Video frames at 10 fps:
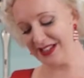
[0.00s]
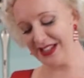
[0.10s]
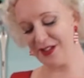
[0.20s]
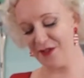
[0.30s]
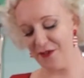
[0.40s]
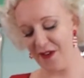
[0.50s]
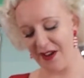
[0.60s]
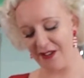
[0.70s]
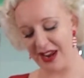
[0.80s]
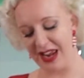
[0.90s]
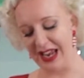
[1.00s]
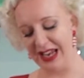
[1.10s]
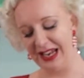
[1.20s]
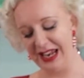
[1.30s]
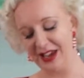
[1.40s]
this is a very
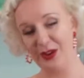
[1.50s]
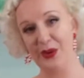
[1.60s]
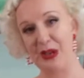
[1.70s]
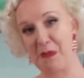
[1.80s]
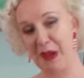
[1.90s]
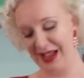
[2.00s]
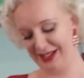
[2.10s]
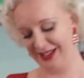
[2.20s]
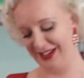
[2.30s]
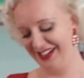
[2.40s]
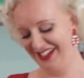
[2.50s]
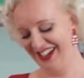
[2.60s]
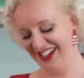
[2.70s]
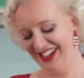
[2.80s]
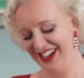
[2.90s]
liquid batter.
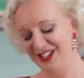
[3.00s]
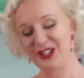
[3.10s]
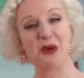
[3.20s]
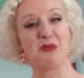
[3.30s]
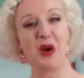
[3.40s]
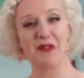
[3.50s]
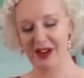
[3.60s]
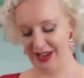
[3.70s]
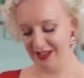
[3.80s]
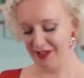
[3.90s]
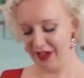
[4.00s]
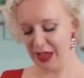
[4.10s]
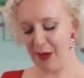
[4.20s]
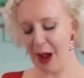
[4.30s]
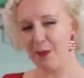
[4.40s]
Don't worry, think
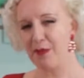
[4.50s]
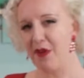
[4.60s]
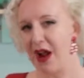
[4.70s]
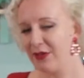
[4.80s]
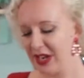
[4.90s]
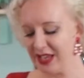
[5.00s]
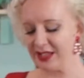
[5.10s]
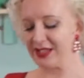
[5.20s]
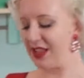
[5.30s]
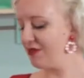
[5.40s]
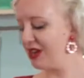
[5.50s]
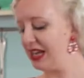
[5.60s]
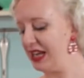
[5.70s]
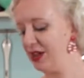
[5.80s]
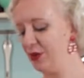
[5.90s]
about brownies. They're really
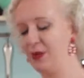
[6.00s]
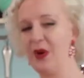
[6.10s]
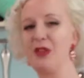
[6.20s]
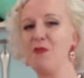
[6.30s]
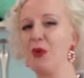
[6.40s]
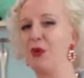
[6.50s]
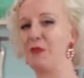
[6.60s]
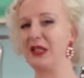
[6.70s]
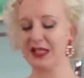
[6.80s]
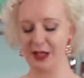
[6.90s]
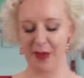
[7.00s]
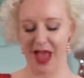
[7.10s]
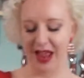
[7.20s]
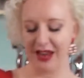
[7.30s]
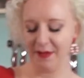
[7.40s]
liquid when you pour them into the
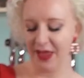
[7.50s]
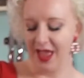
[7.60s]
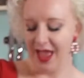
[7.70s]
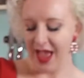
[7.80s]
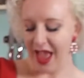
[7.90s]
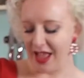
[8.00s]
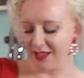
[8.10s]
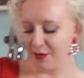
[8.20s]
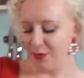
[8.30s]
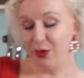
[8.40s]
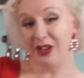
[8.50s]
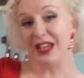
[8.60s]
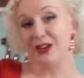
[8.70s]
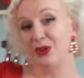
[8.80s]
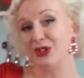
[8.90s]
pan. And the more
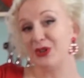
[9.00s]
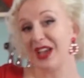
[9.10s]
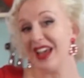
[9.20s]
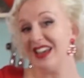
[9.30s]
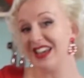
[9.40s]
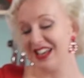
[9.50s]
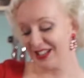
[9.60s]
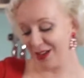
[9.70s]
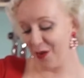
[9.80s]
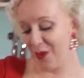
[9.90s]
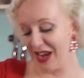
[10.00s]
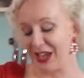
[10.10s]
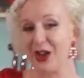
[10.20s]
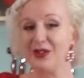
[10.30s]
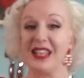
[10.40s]
liquid your cake is when
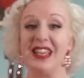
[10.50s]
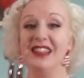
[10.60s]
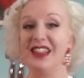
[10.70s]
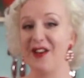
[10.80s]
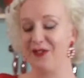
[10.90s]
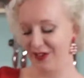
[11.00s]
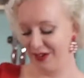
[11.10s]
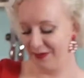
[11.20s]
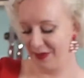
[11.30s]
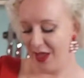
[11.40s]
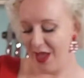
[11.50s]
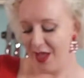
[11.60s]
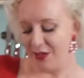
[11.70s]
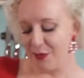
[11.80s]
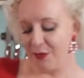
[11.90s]
it goes in the oven,
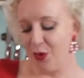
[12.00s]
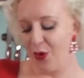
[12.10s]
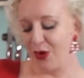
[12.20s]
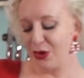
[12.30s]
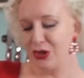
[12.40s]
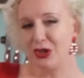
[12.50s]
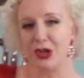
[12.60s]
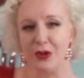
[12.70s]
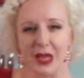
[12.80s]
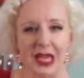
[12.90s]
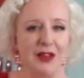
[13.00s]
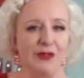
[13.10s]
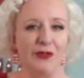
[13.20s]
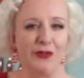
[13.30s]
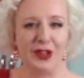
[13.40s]
the more gooey and
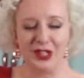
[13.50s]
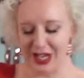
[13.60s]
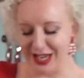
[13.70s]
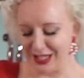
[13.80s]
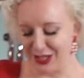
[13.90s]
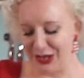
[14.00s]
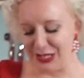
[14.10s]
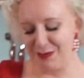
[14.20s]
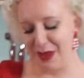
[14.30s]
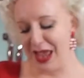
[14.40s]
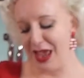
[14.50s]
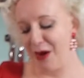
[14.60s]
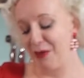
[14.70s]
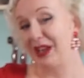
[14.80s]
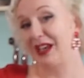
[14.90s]
fudgy it's going to be
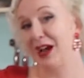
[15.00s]
when it